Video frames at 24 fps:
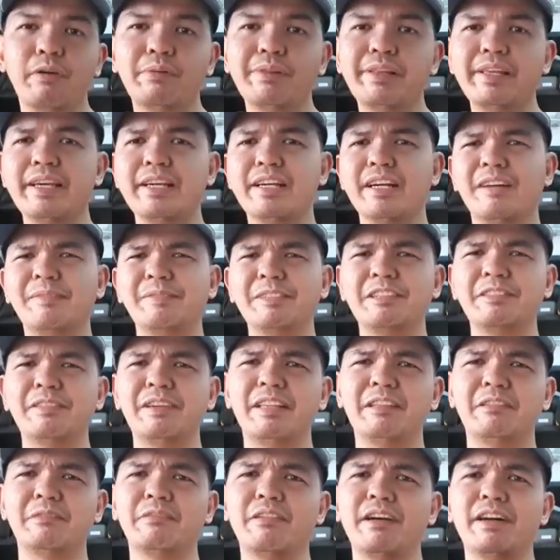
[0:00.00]
only comes
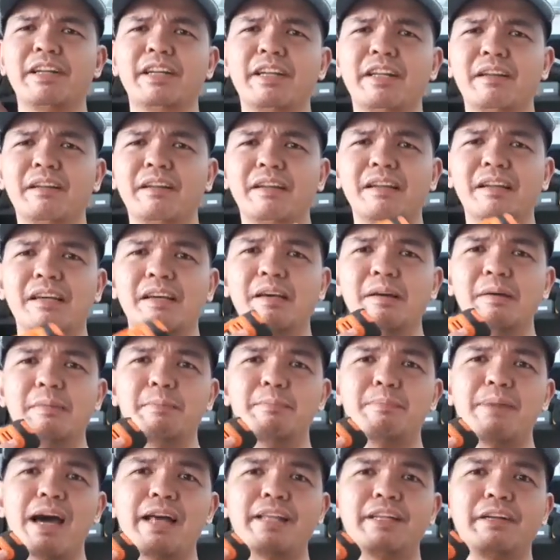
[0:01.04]
with 1
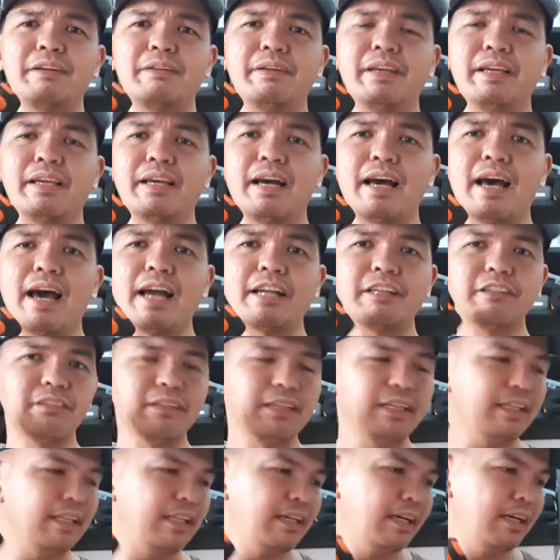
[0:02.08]
battery.
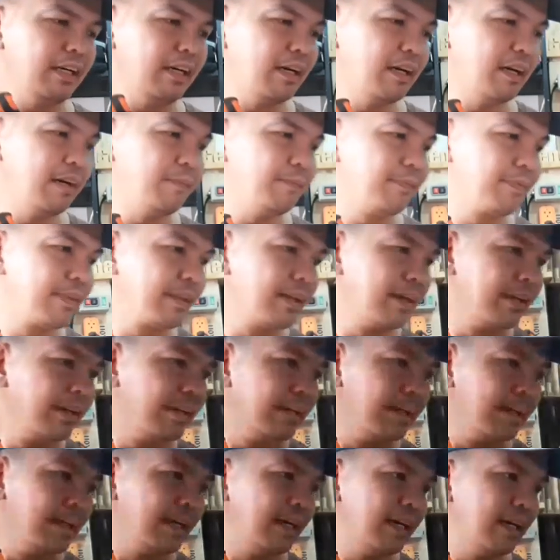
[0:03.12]
Actually, the
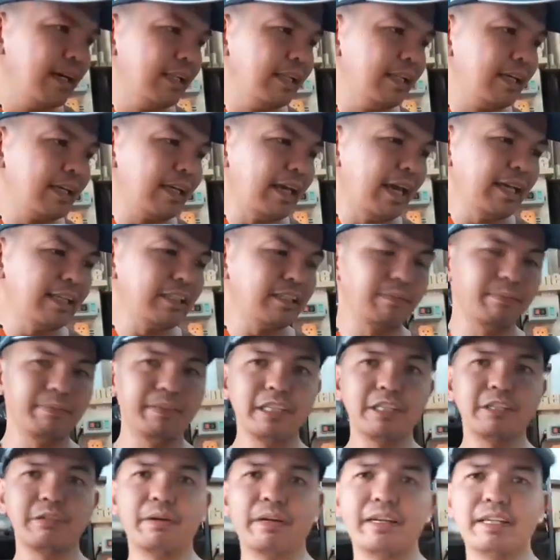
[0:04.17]
case of
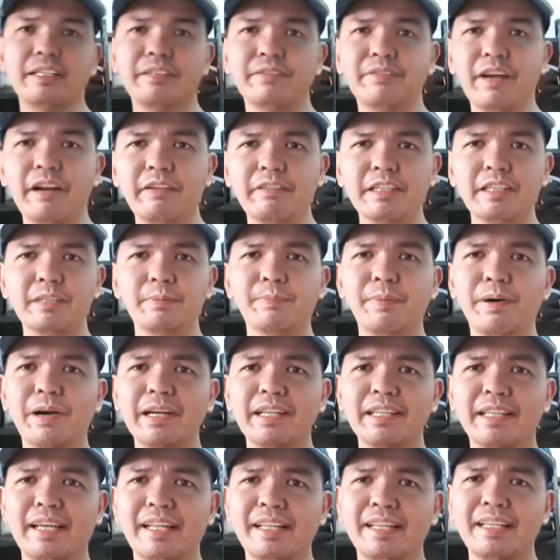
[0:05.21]
this one is very
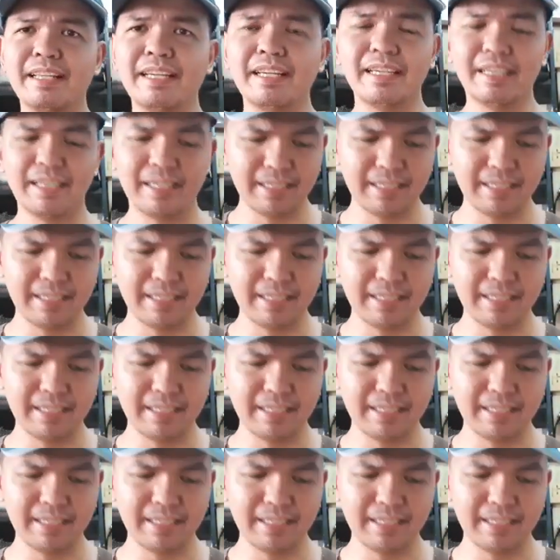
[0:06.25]
Spartan.